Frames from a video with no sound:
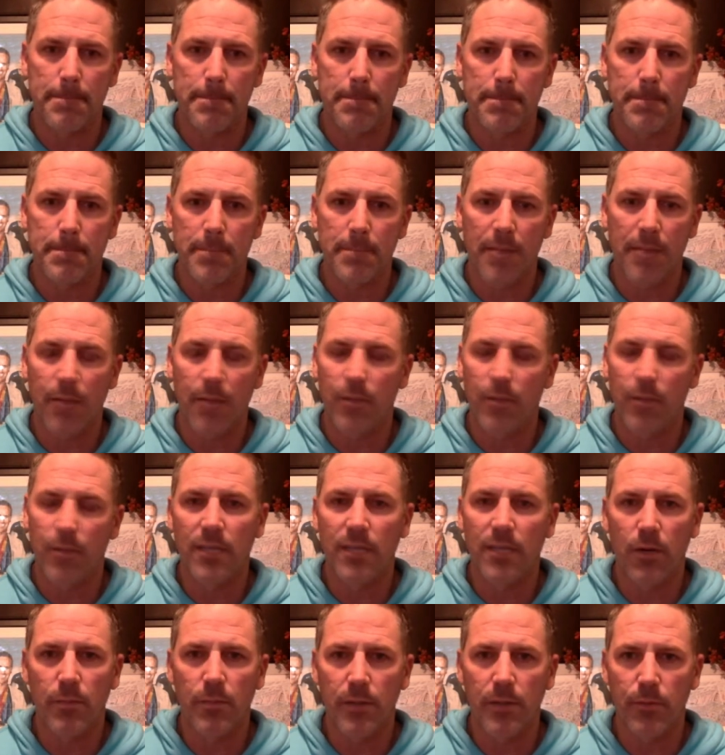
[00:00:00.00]
would
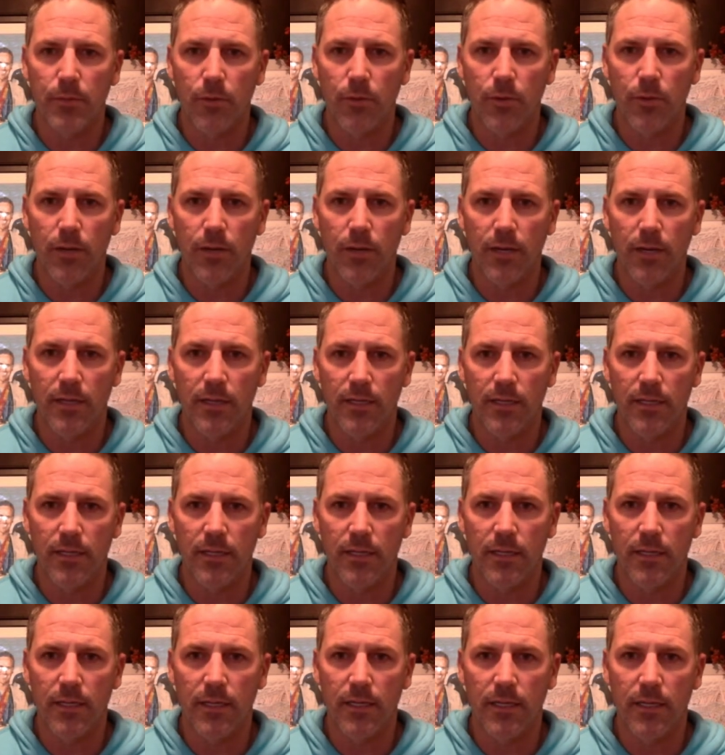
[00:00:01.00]
tell people what I
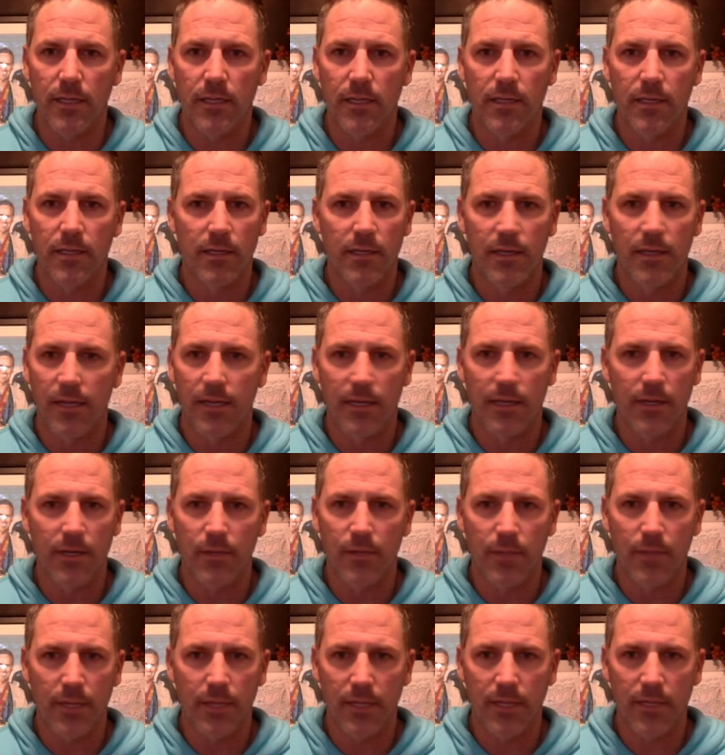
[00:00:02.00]
did, and
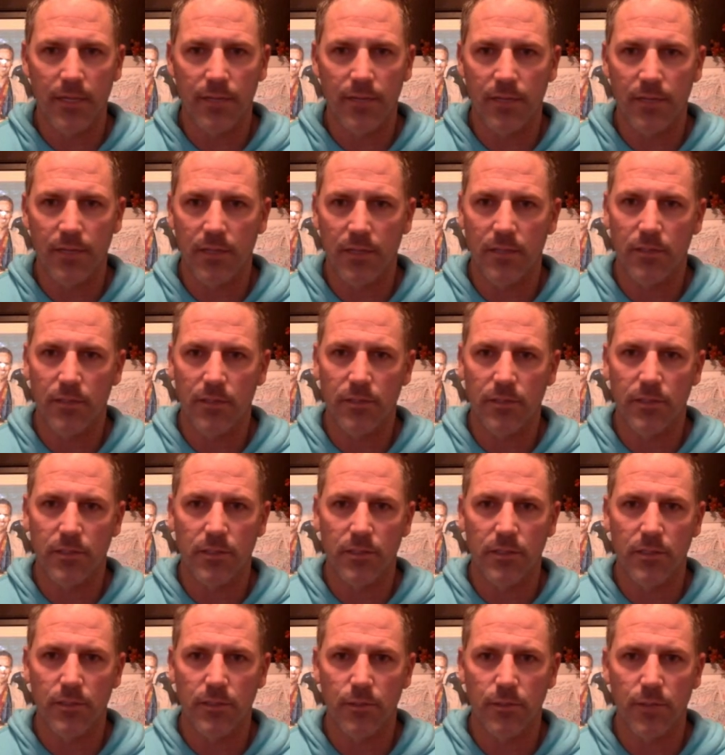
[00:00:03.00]
nobody even
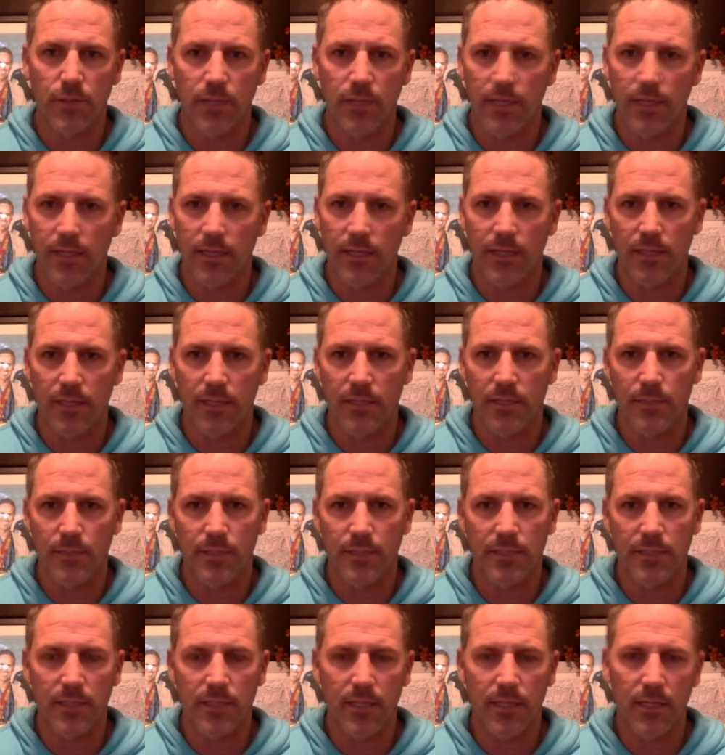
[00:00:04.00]
understood what inline
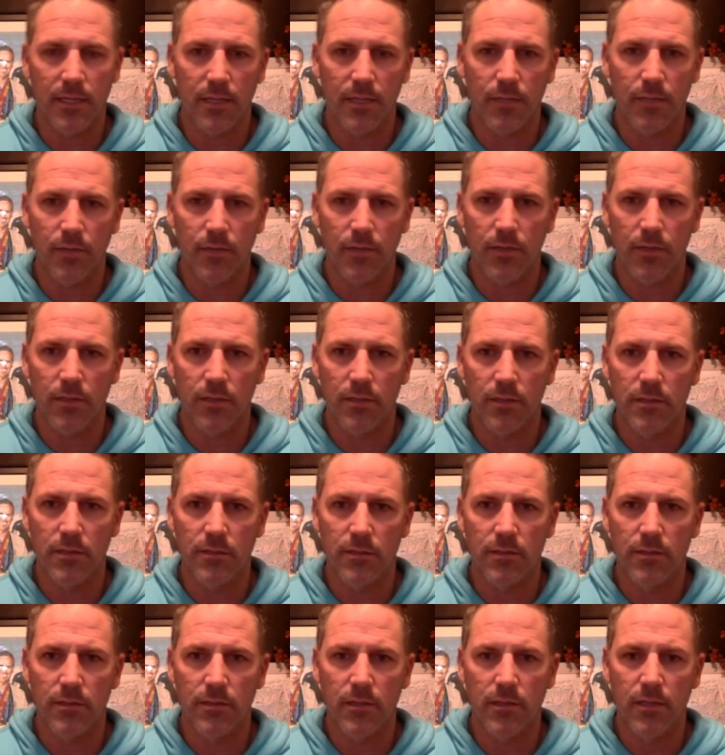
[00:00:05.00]
speed skating was.
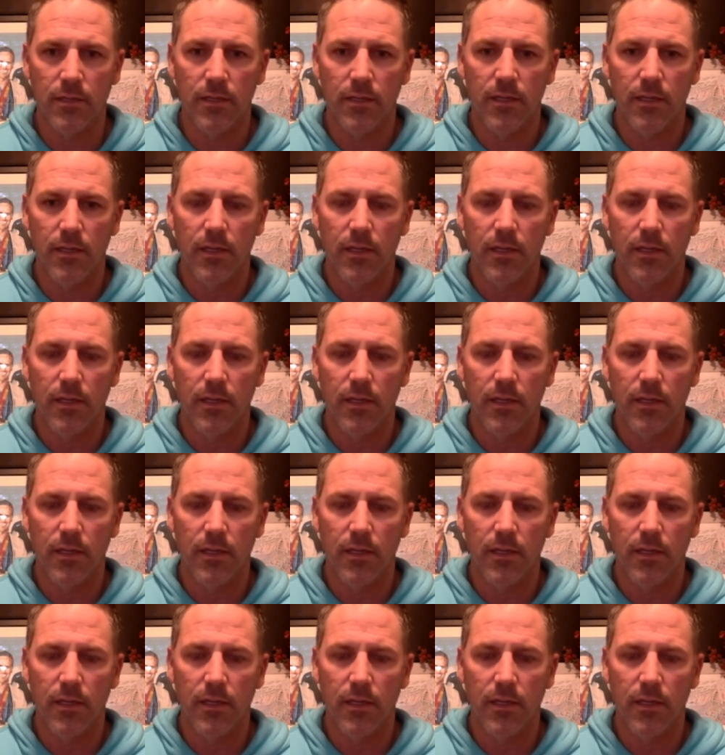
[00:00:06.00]
Wow.